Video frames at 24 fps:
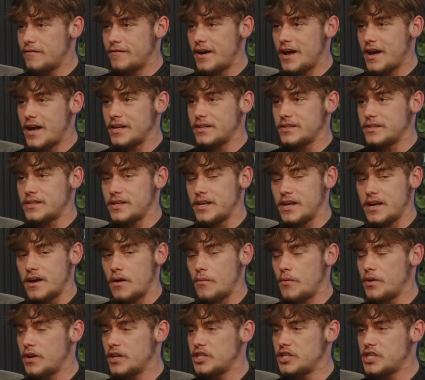fights. Yeah, I
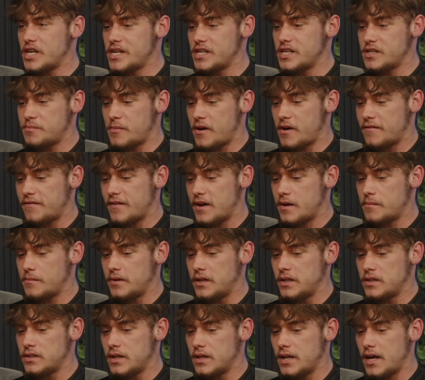want to change my
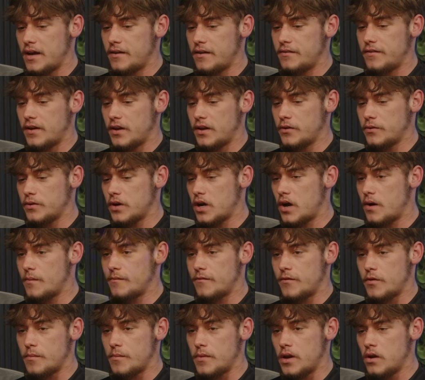family's life. I don't come
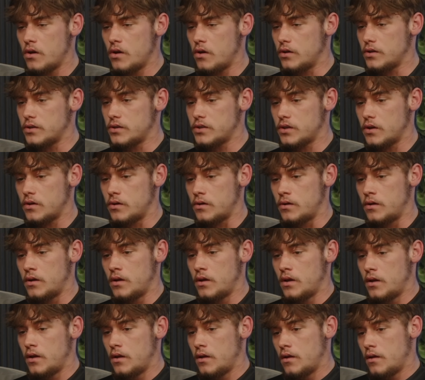from a lot, so
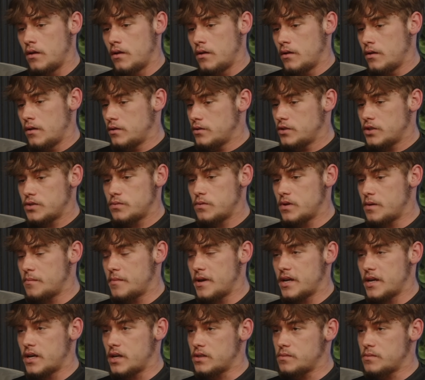just want to
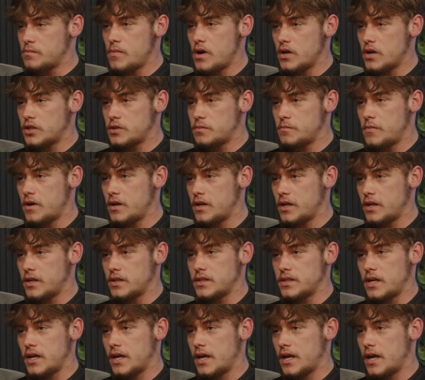make as much money as
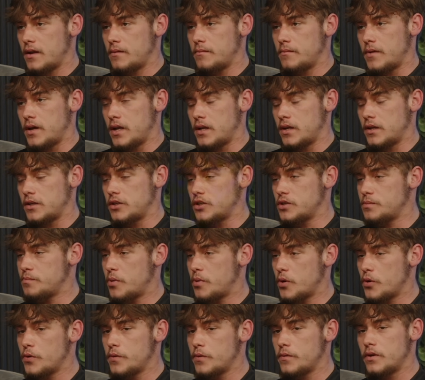I can, man, and just
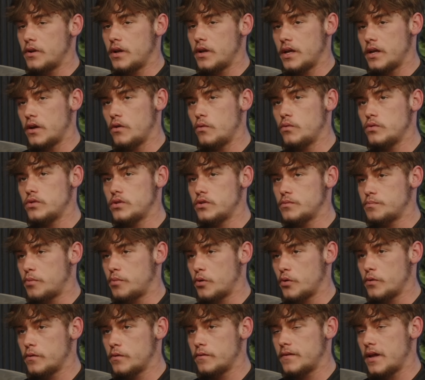prove
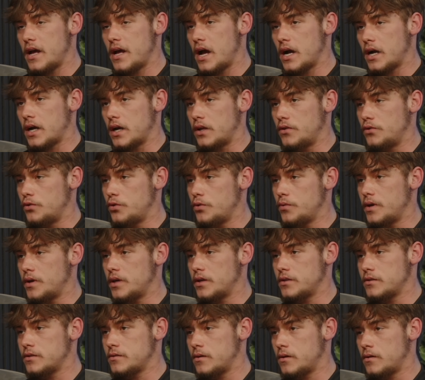that I can do it
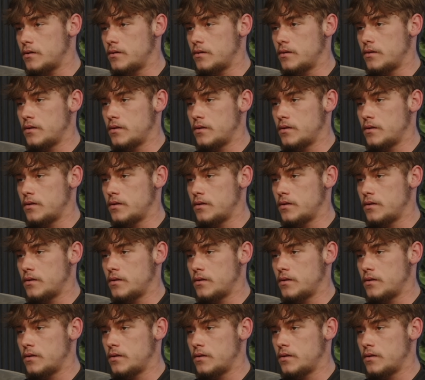as well.